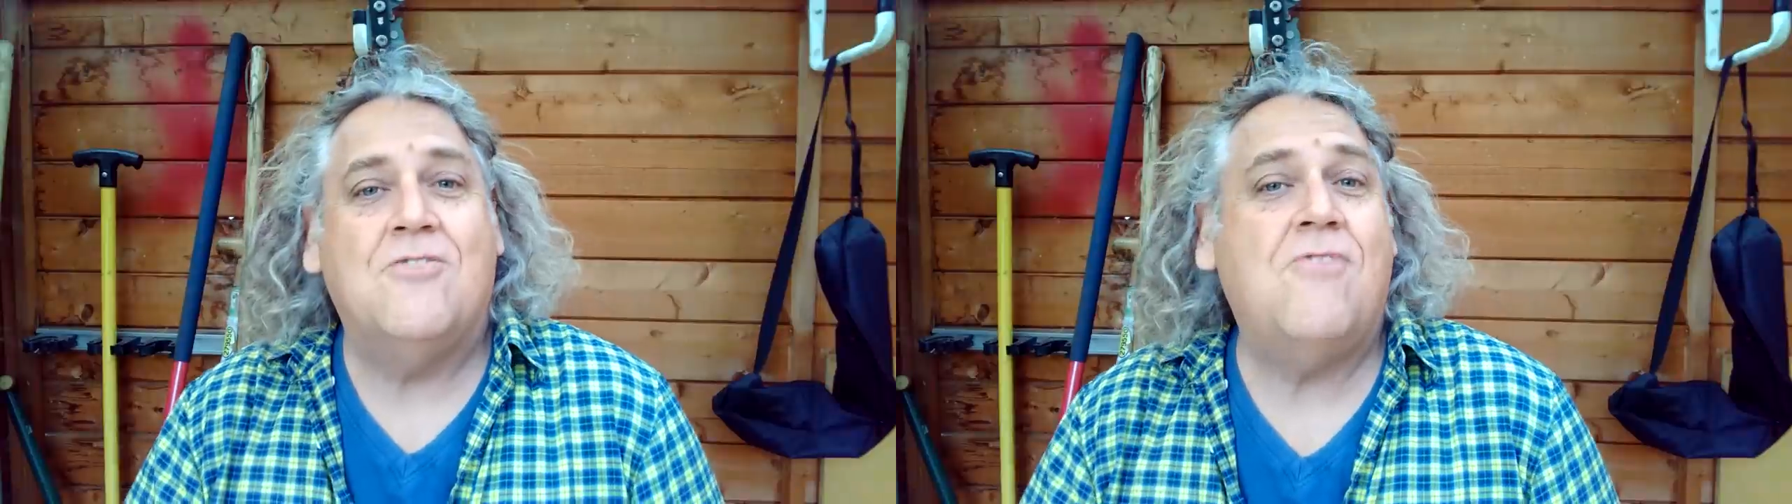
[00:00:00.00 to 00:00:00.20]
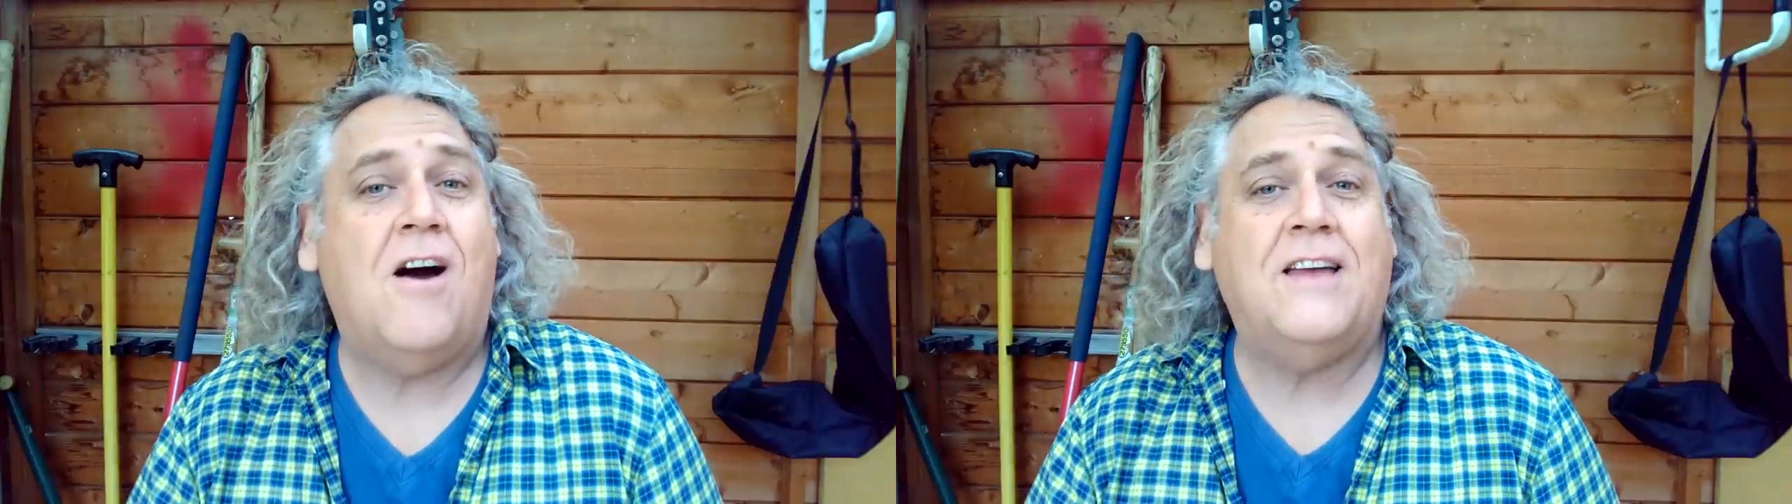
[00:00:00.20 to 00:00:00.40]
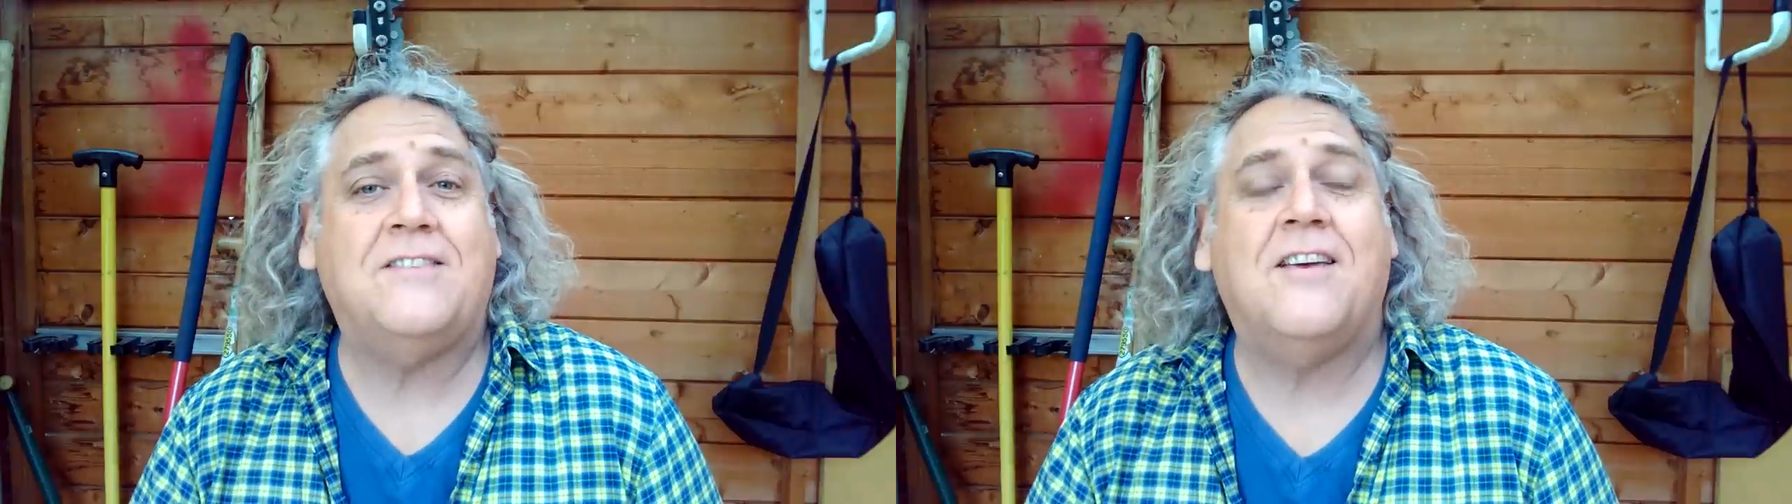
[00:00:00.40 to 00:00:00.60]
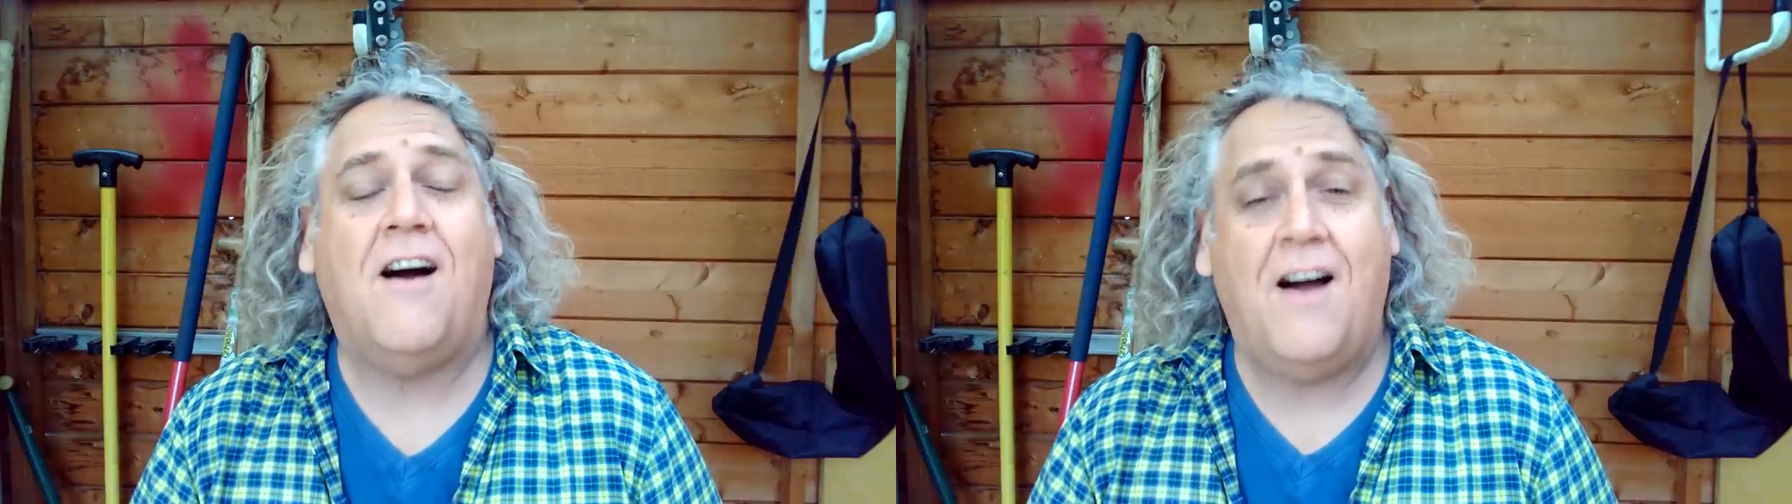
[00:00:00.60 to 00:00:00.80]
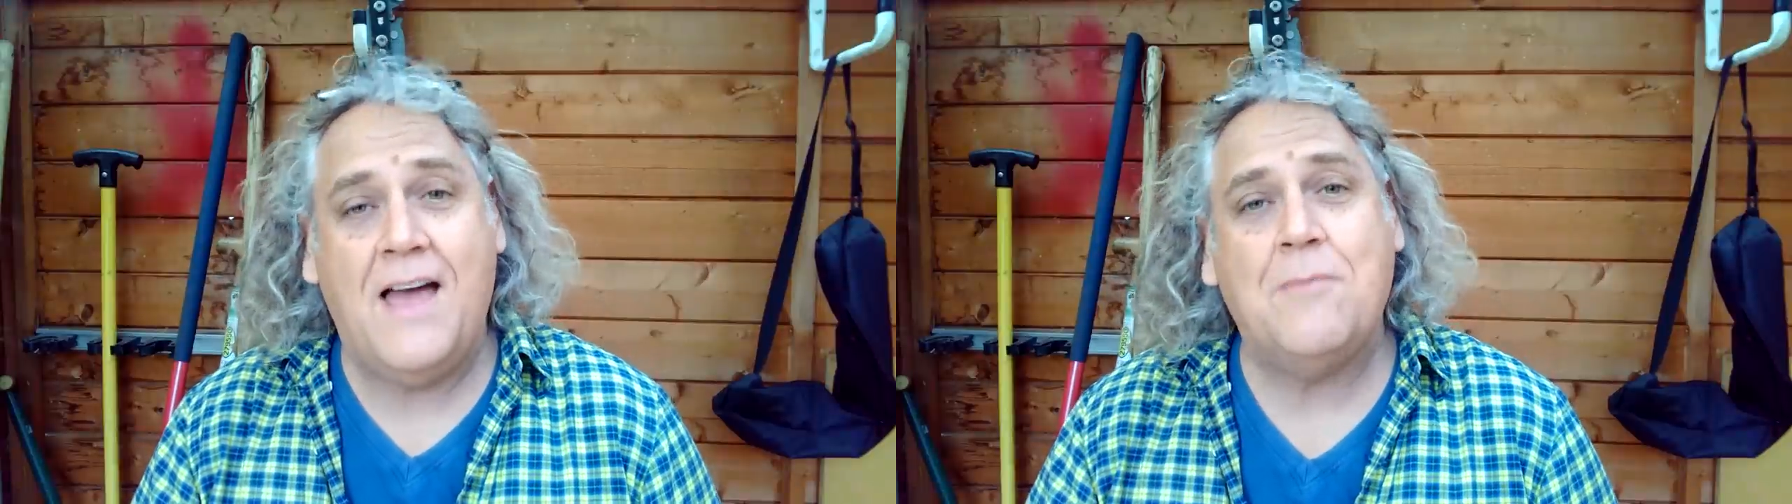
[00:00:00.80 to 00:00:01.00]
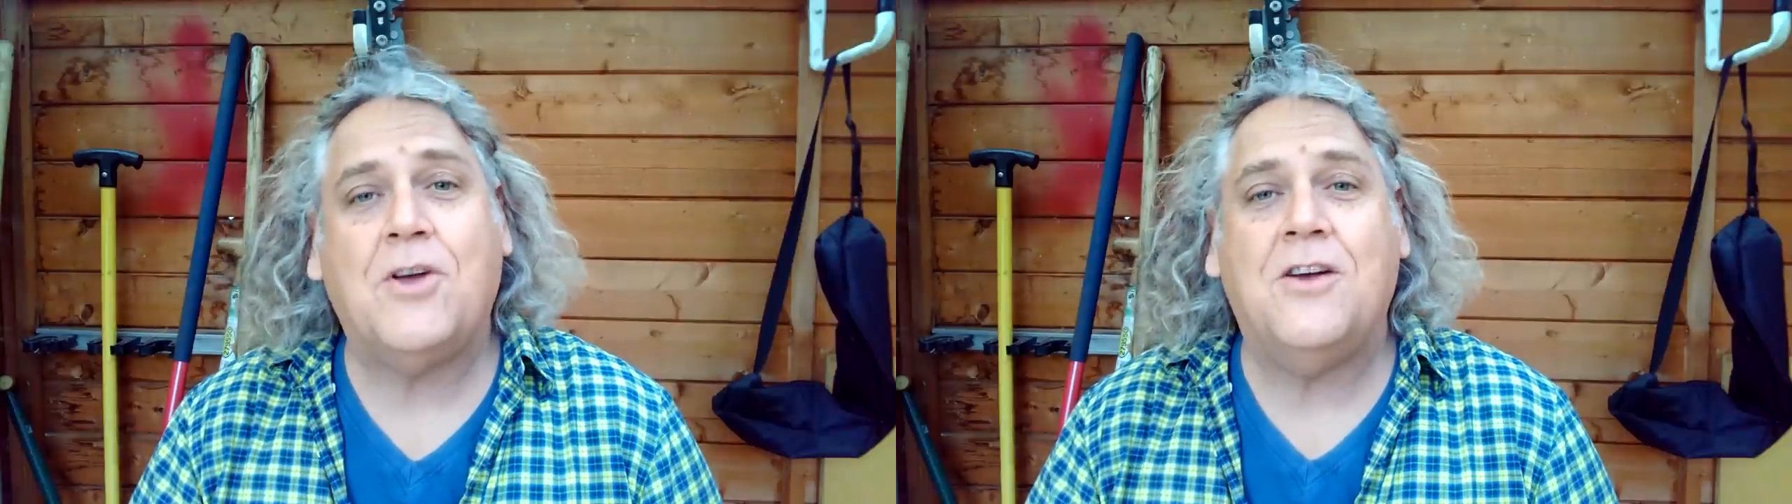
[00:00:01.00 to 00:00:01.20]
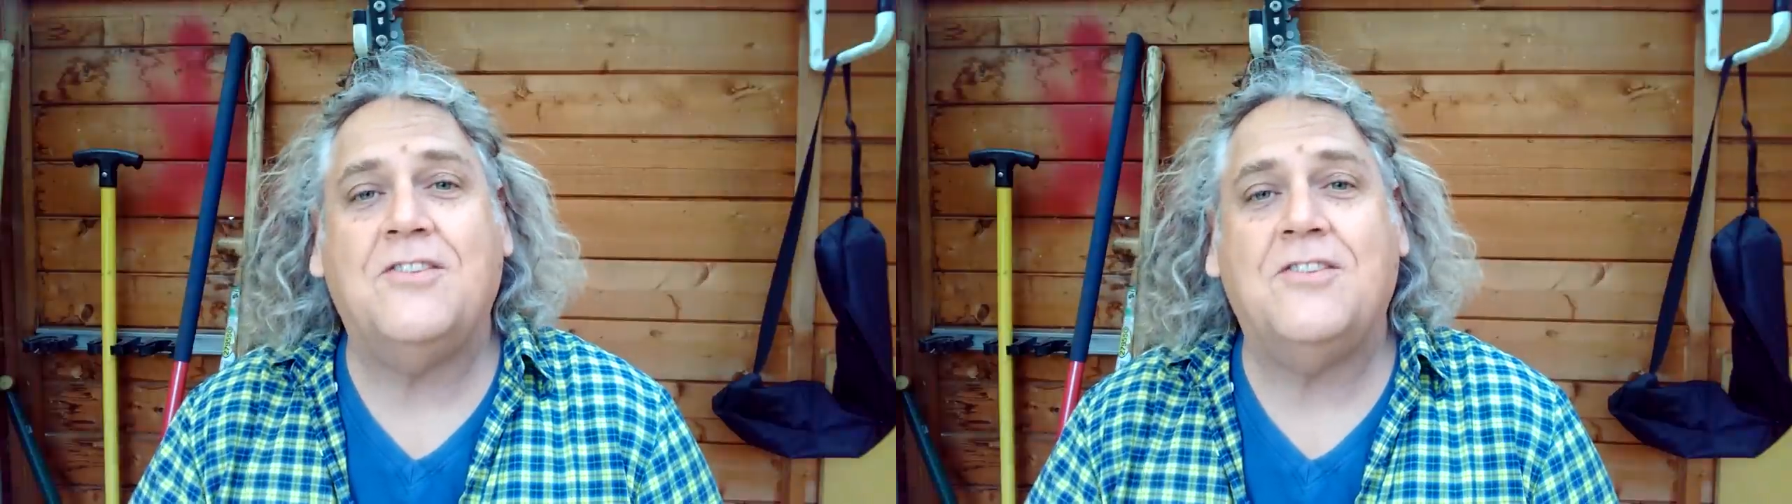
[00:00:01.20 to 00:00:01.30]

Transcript: Right, I am going